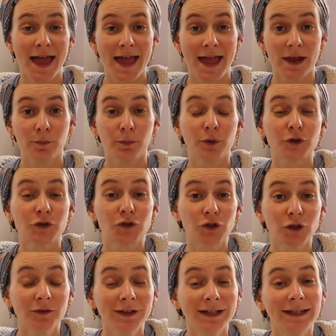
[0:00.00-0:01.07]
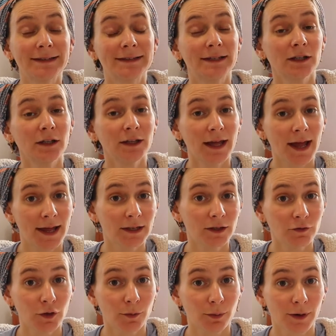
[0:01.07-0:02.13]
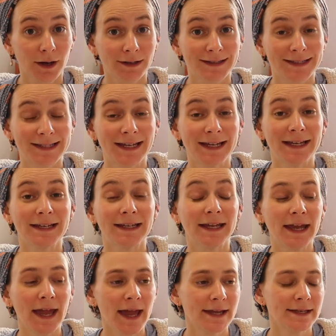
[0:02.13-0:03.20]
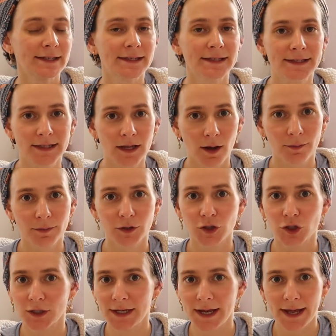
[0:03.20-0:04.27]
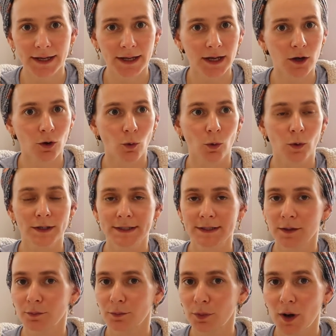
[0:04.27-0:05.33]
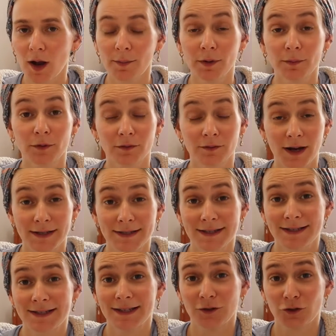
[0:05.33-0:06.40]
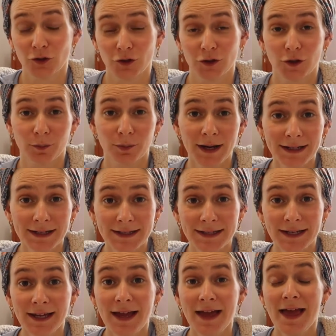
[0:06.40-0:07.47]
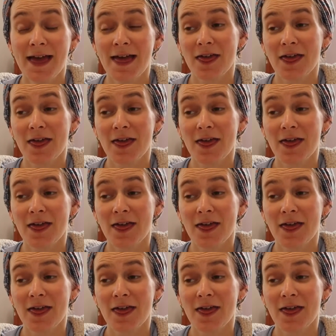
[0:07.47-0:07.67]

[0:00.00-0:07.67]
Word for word: and preserving it till the end of your pregnancy in case some genetic or some problem arises during your pregnancy.